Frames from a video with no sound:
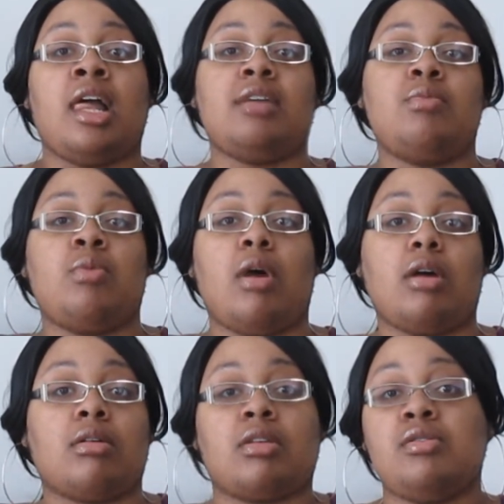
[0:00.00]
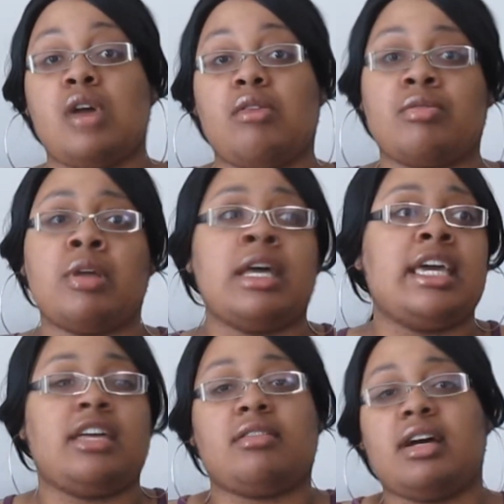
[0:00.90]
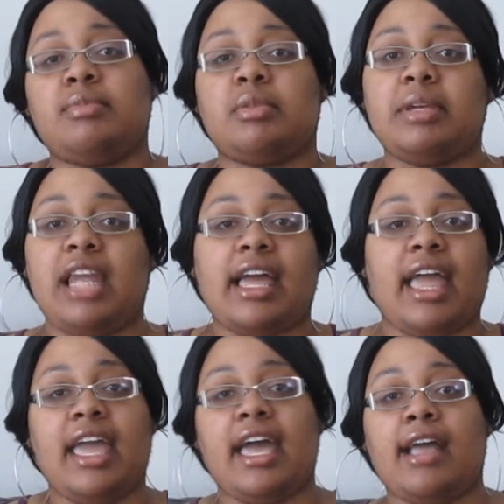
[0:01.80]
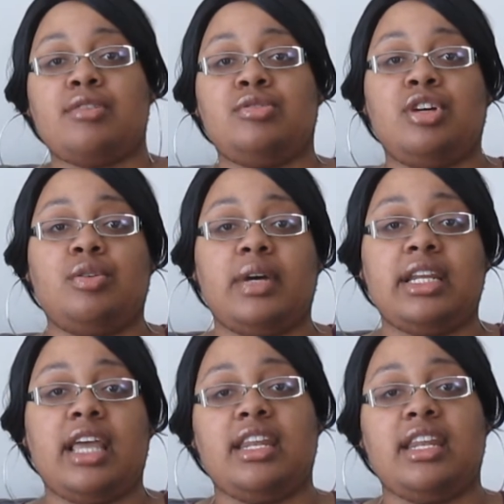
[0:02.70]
he, you know, hit her up to be like, hey, how you doing?